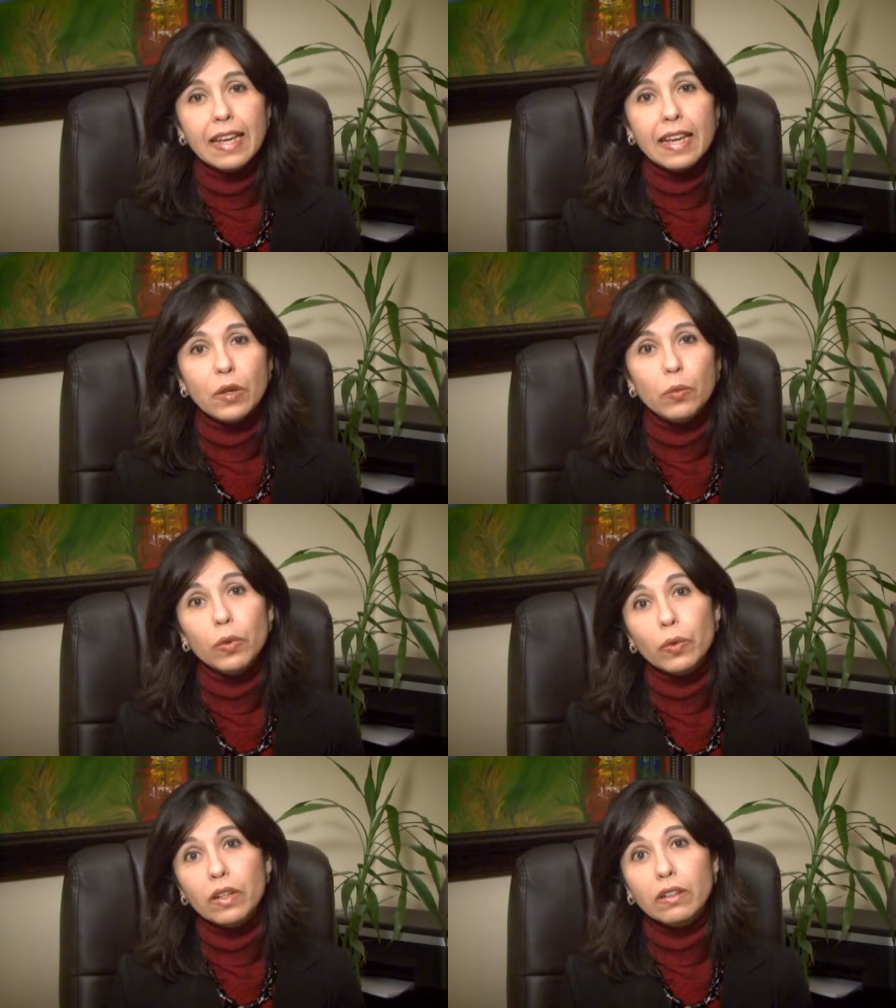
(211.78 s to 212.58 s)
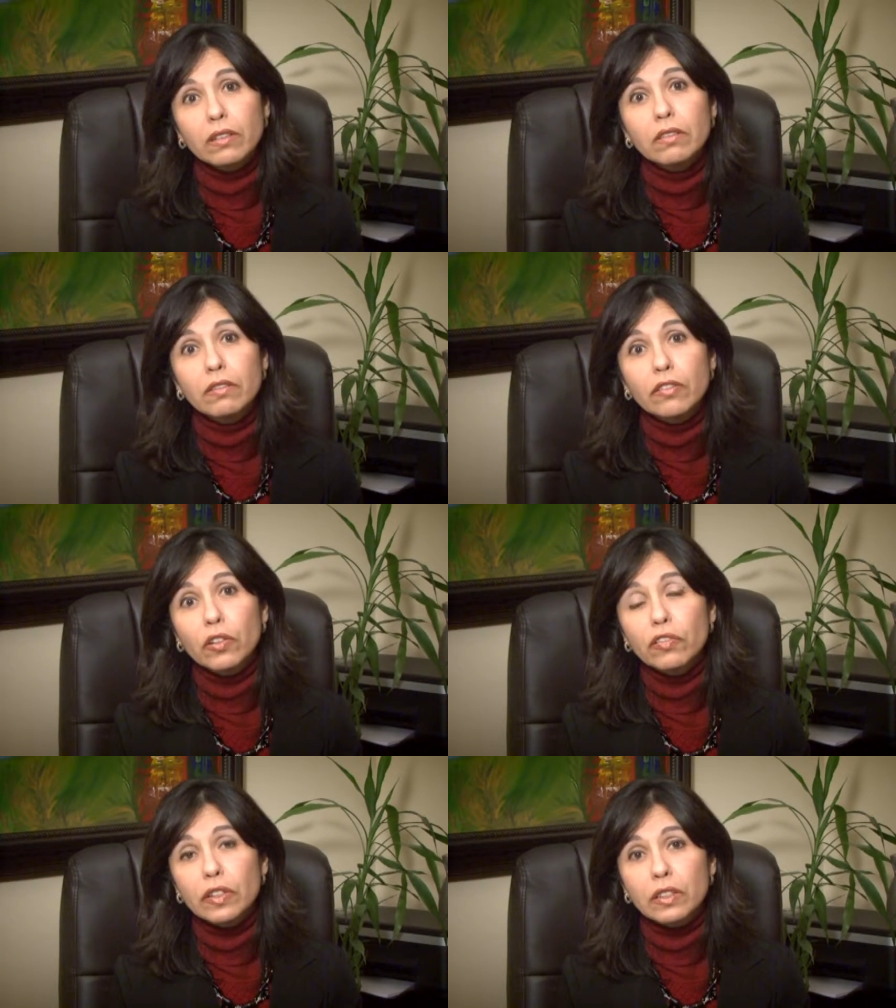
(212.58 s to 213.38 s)
and we will
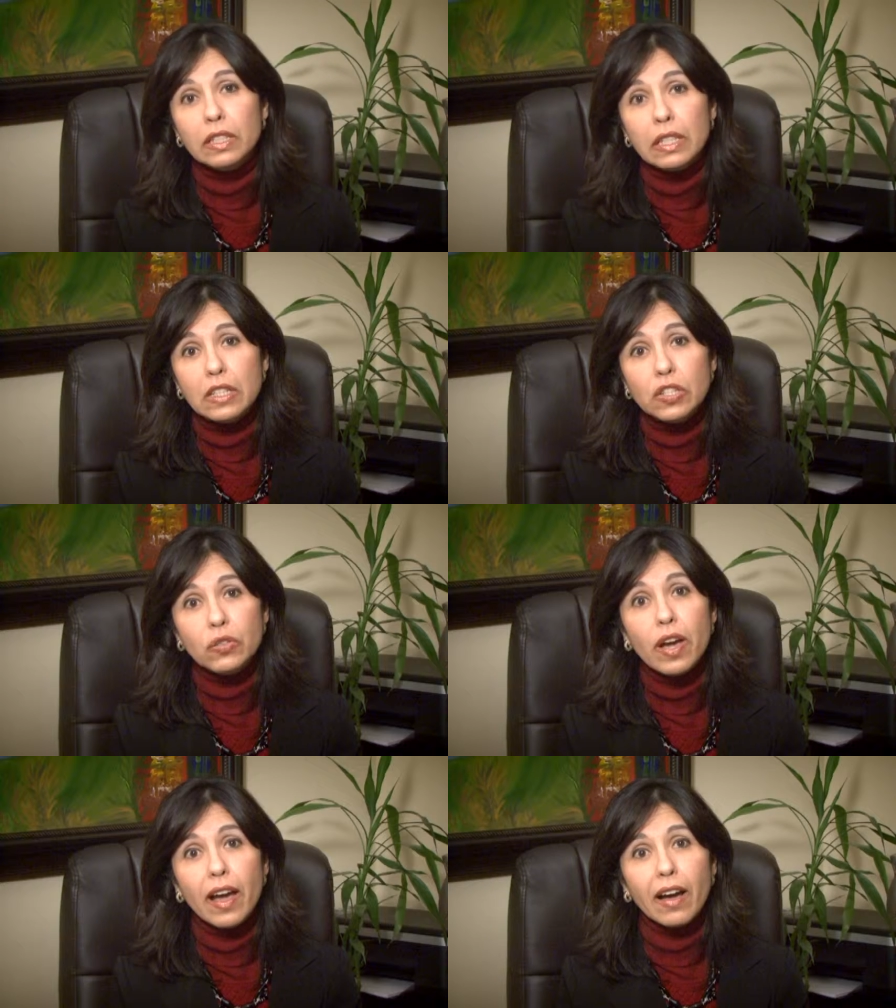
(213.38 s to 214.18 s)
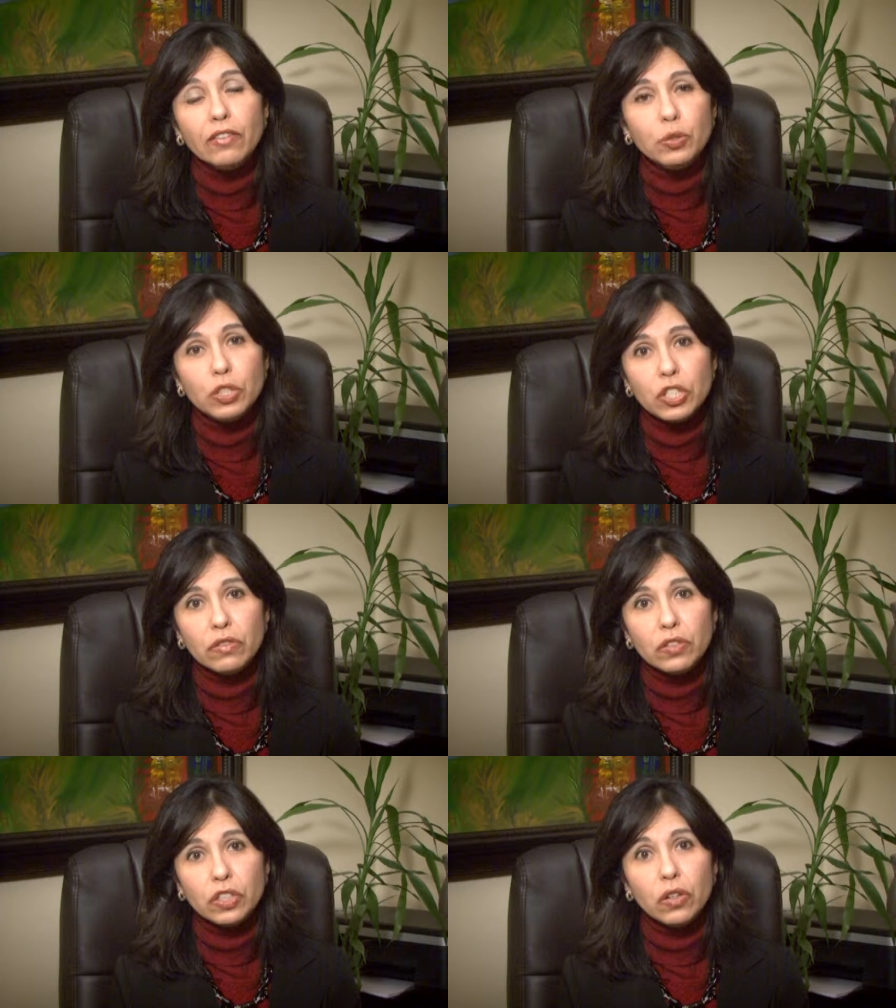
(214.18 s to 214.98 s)
fulfill the needs you have to
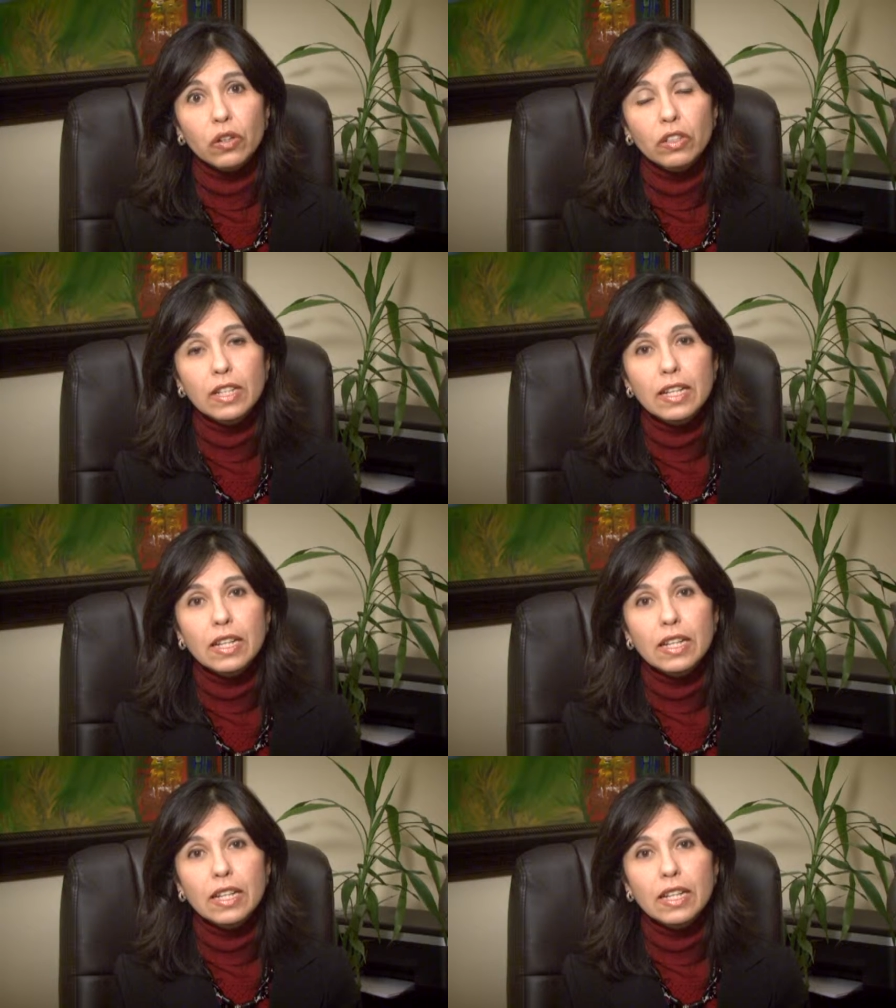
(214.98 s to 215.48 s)
achieve your goal.